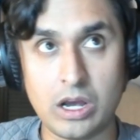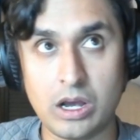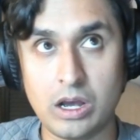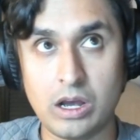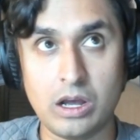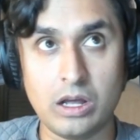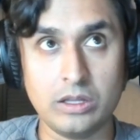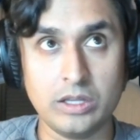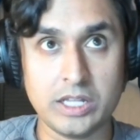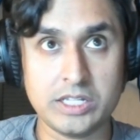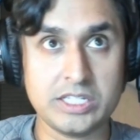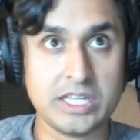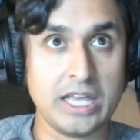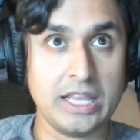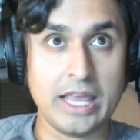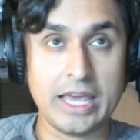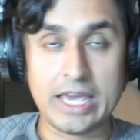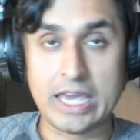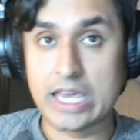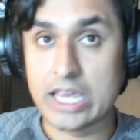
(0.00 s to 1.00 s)
uh, let's
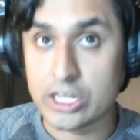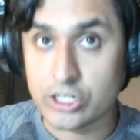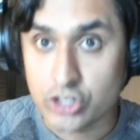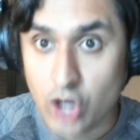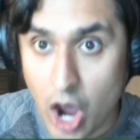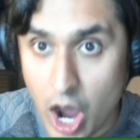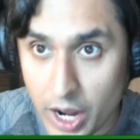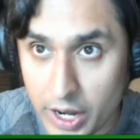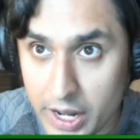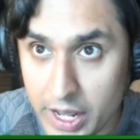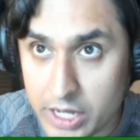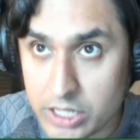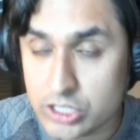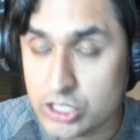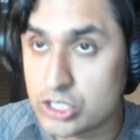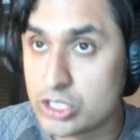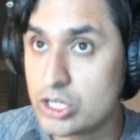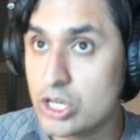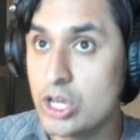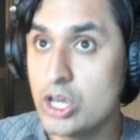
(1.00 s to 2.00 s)
say like
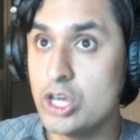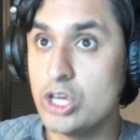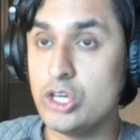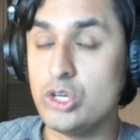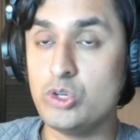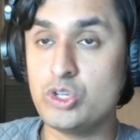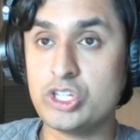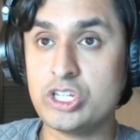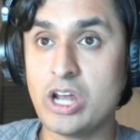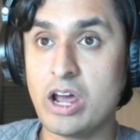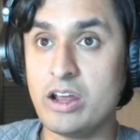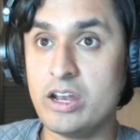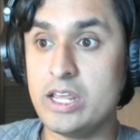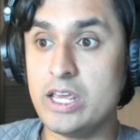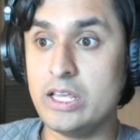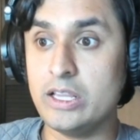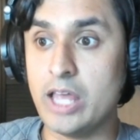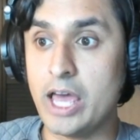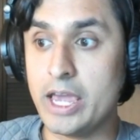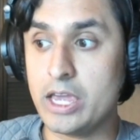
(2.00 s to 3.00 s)
hedonics, you
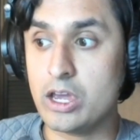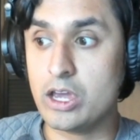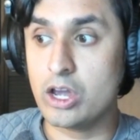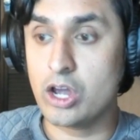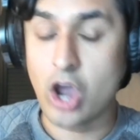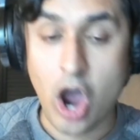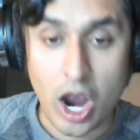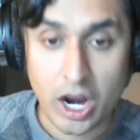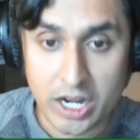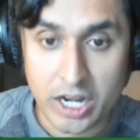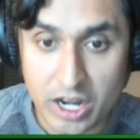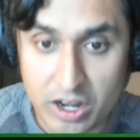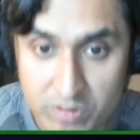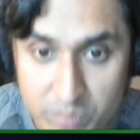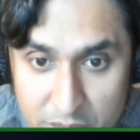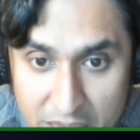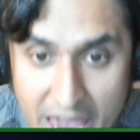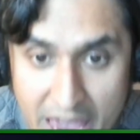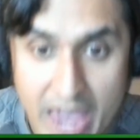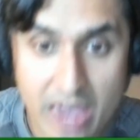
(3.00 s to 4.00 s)
study like
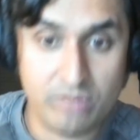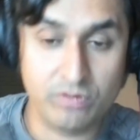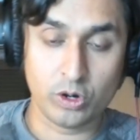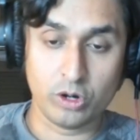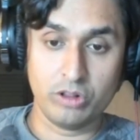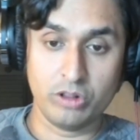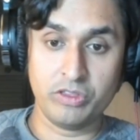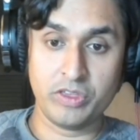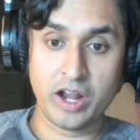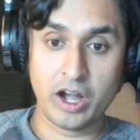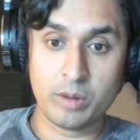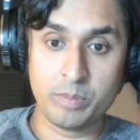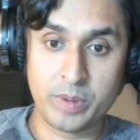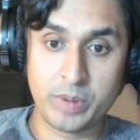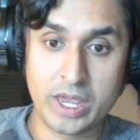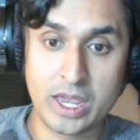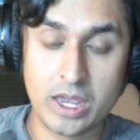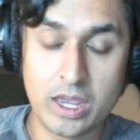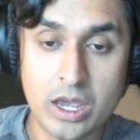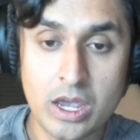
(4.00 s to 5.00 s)
cognitive behavioral
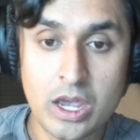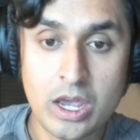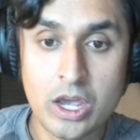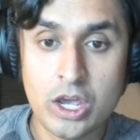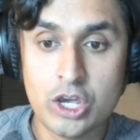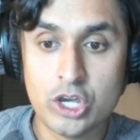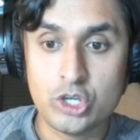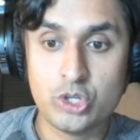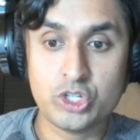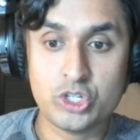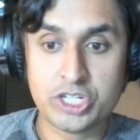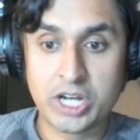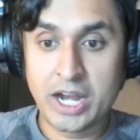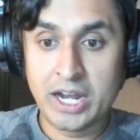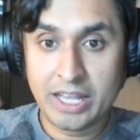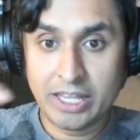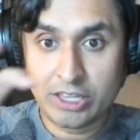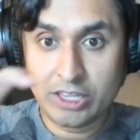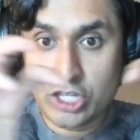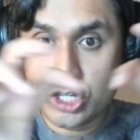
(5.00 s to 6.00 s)
therapy, you
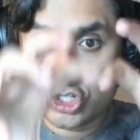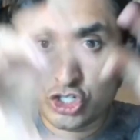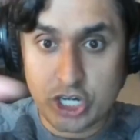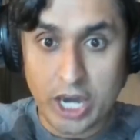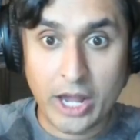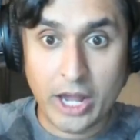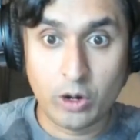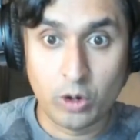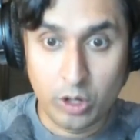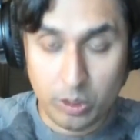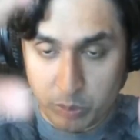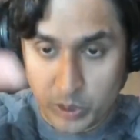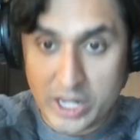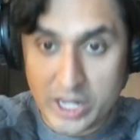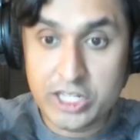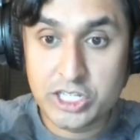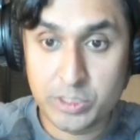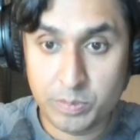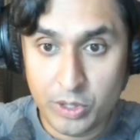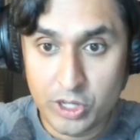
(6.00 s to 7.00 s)
study like these general
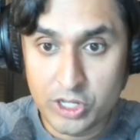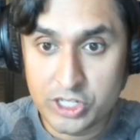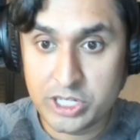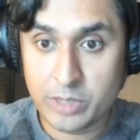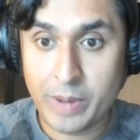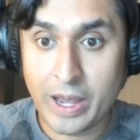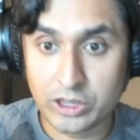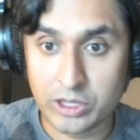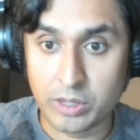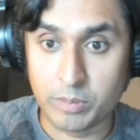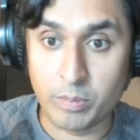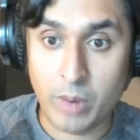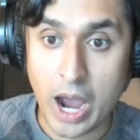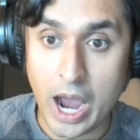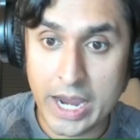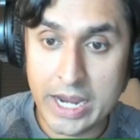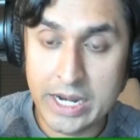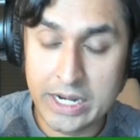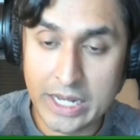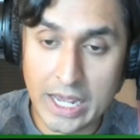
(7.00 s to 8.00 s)
principles about the
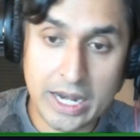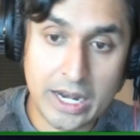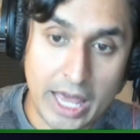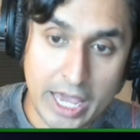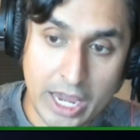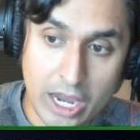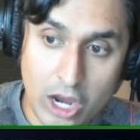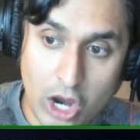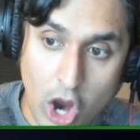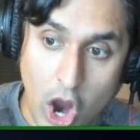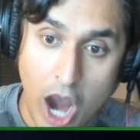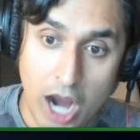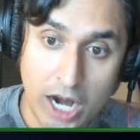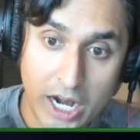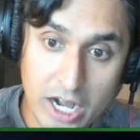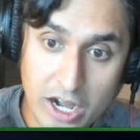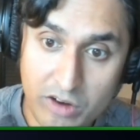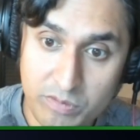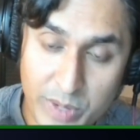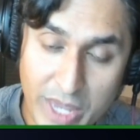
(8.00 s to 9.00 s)
mind and like
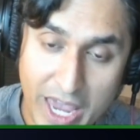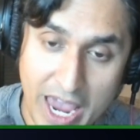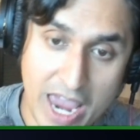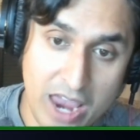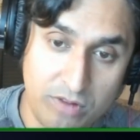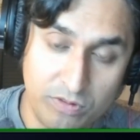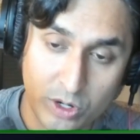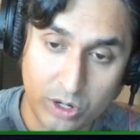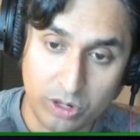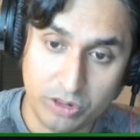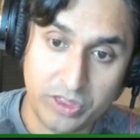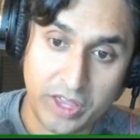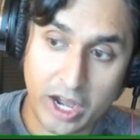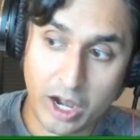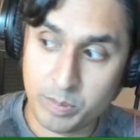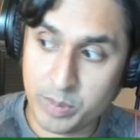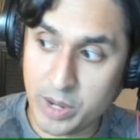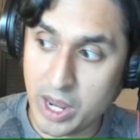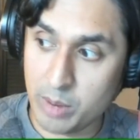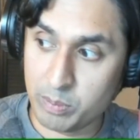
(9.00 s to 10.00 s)
cognitive behavioral
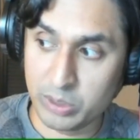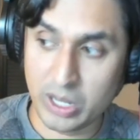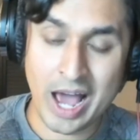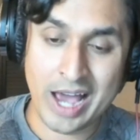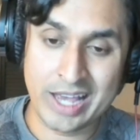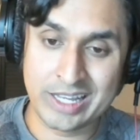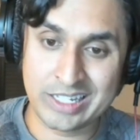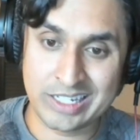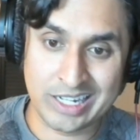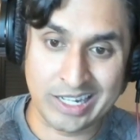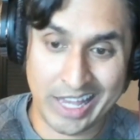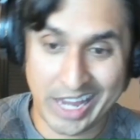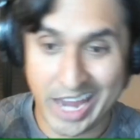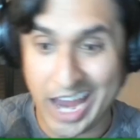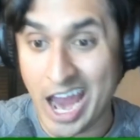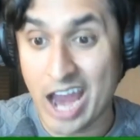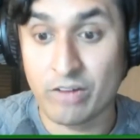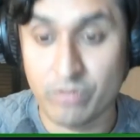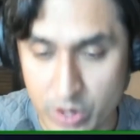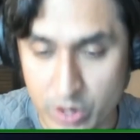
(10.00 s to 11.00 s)
therapy applies to
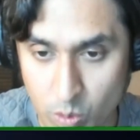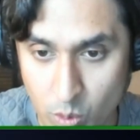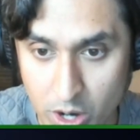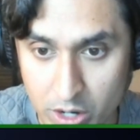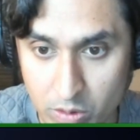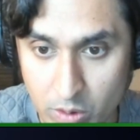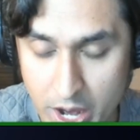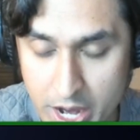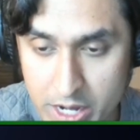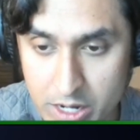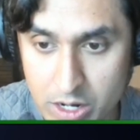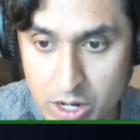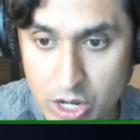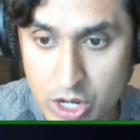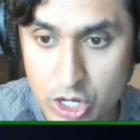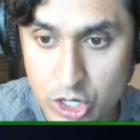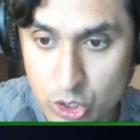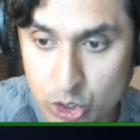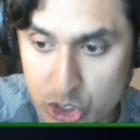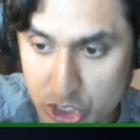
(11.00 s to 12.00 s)
like everyone, right?
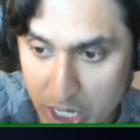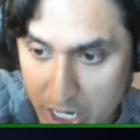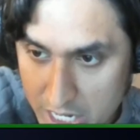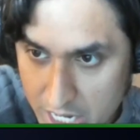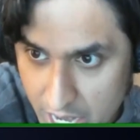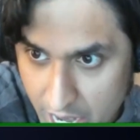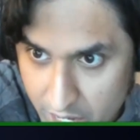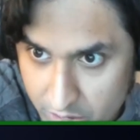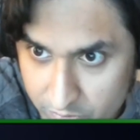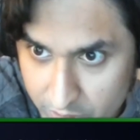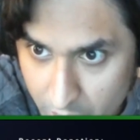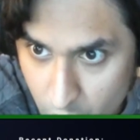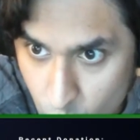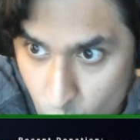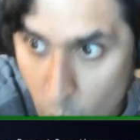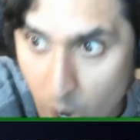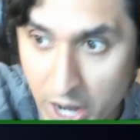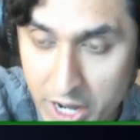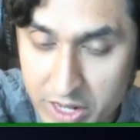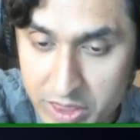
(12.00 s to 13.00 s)
You study kind of like
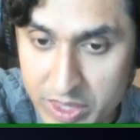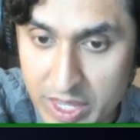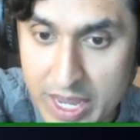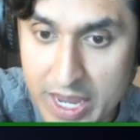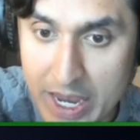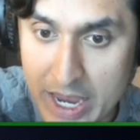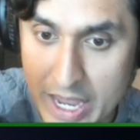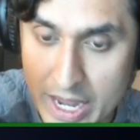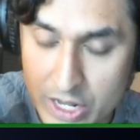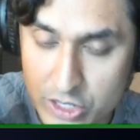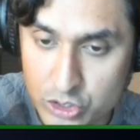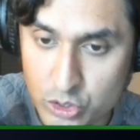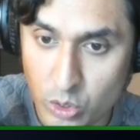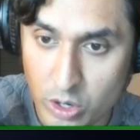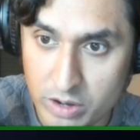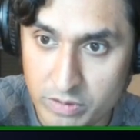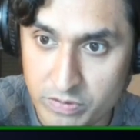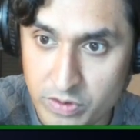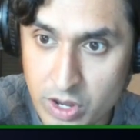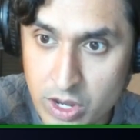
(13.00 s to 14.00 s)
one thing and it
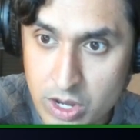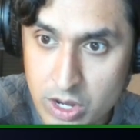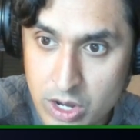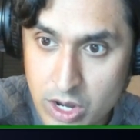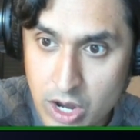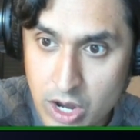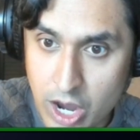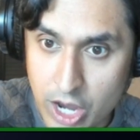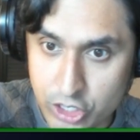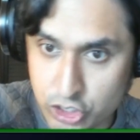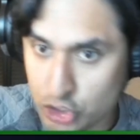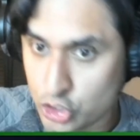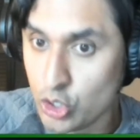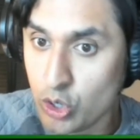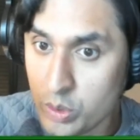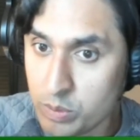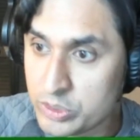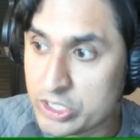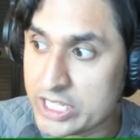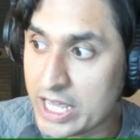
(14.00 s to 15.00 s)
sort of
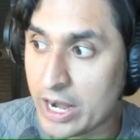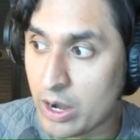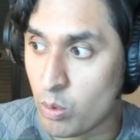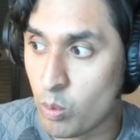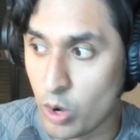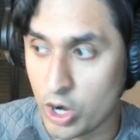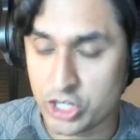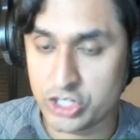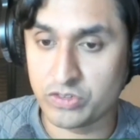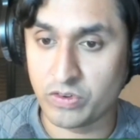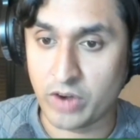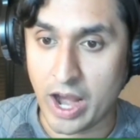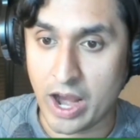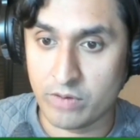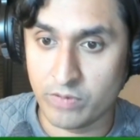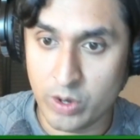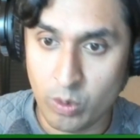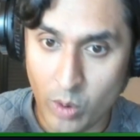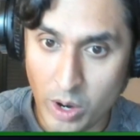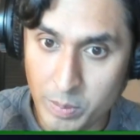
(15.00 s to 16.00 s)
assumes that it works for
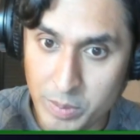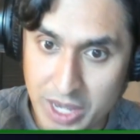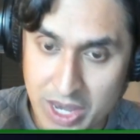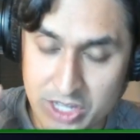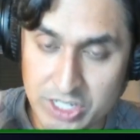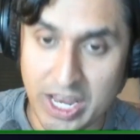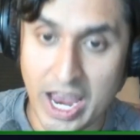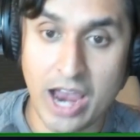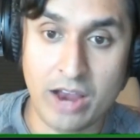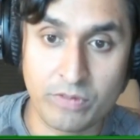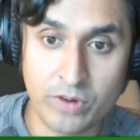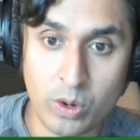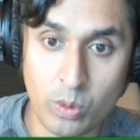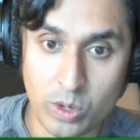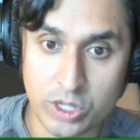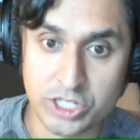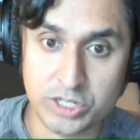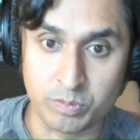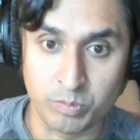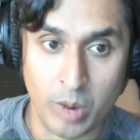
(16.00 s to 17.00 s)
everyone because
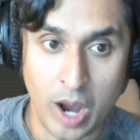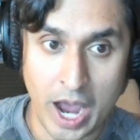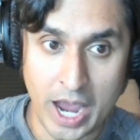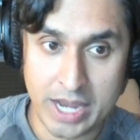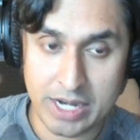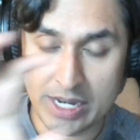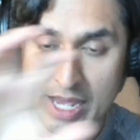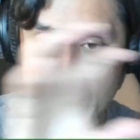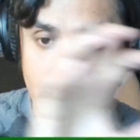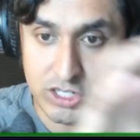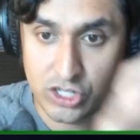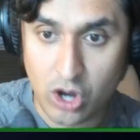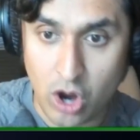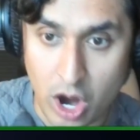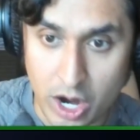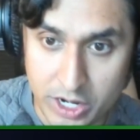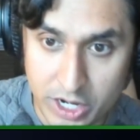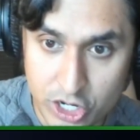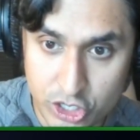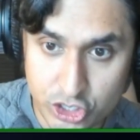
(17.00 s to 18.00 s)
everyone's mind has
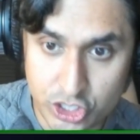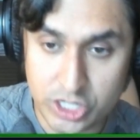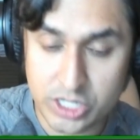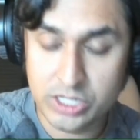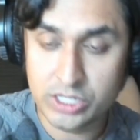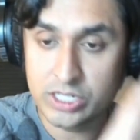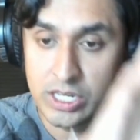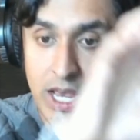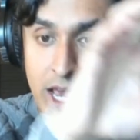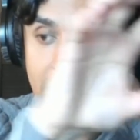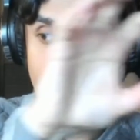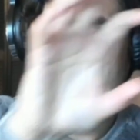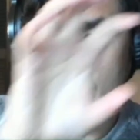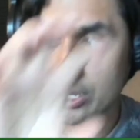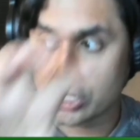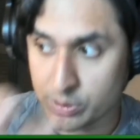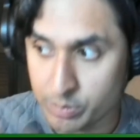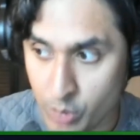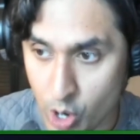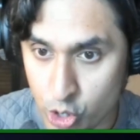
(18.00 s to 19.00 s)
cognitions,
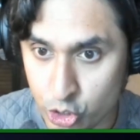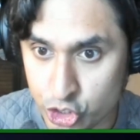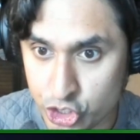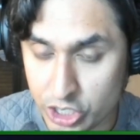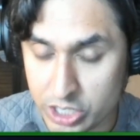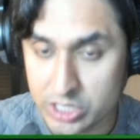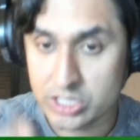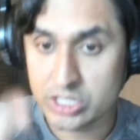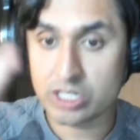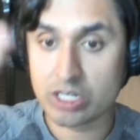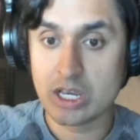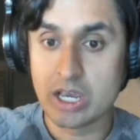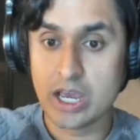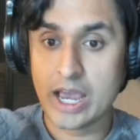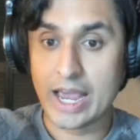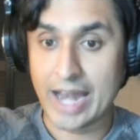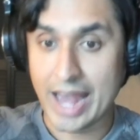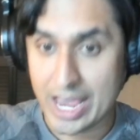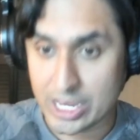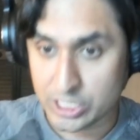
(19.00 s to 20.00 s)
has emotions,
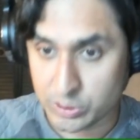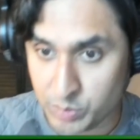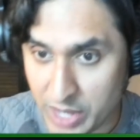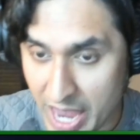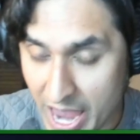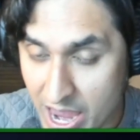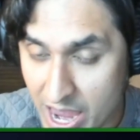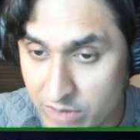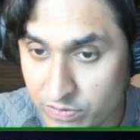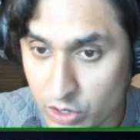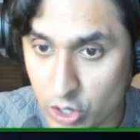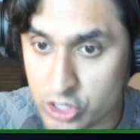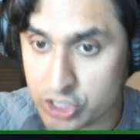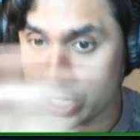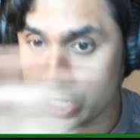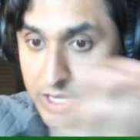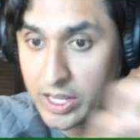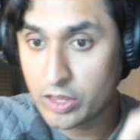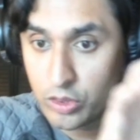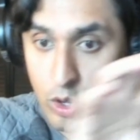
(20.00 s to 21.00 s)
and has
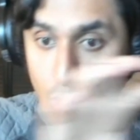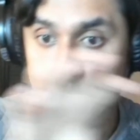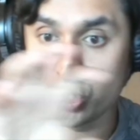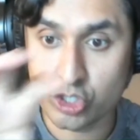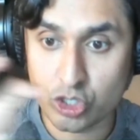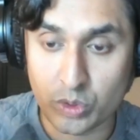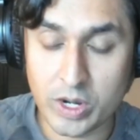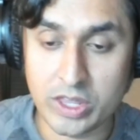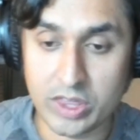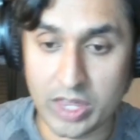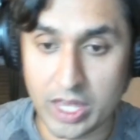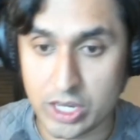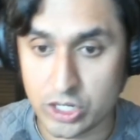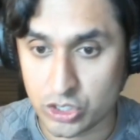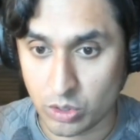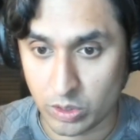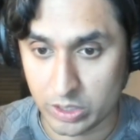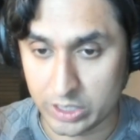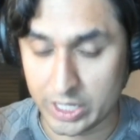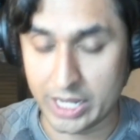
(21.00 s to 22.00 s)
behaviors, and that those three
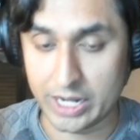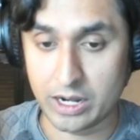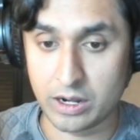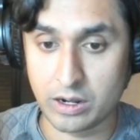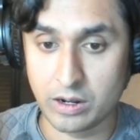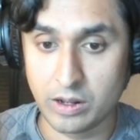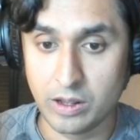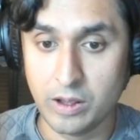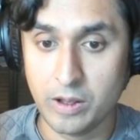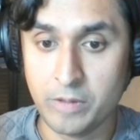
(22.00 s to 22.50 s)
things are related.